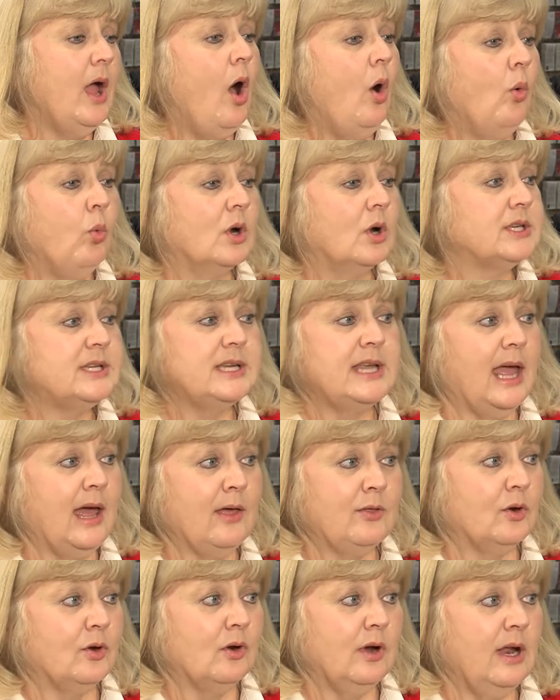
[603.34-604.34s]
all work
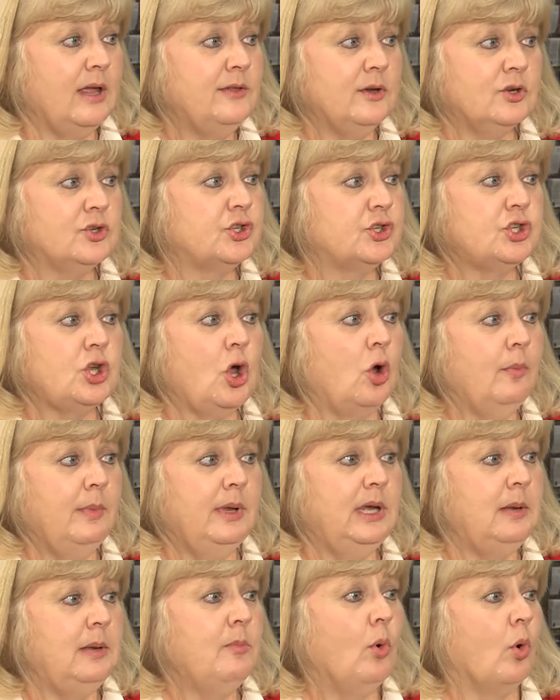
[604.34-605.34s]
together, and there's so
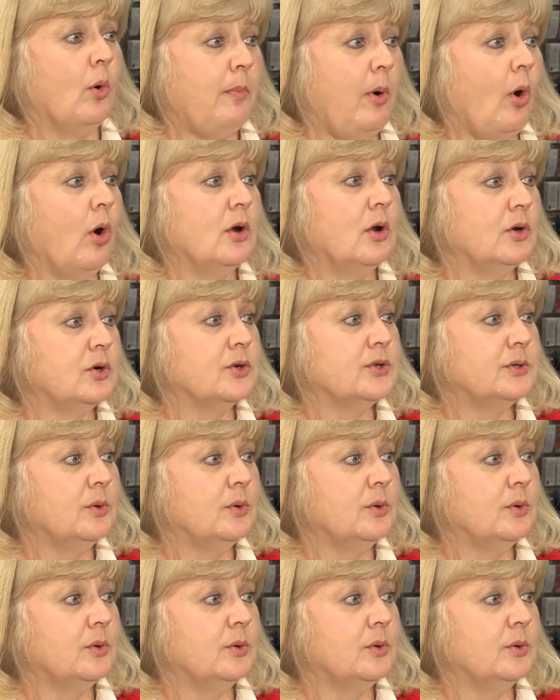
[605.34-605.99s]
many more partners.